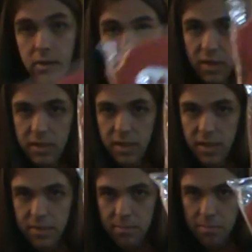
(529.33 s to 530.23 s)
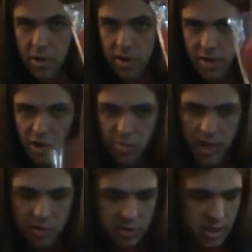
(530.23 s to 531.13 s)
Here's a Mario
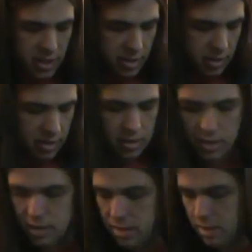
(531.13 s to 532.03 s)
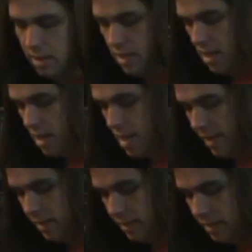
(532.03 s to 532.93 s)
pouch thing. I
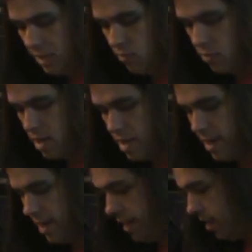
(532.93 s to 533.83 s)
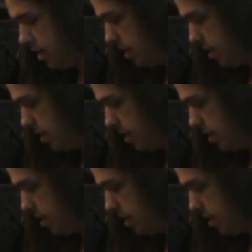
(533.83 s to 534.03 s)
can see why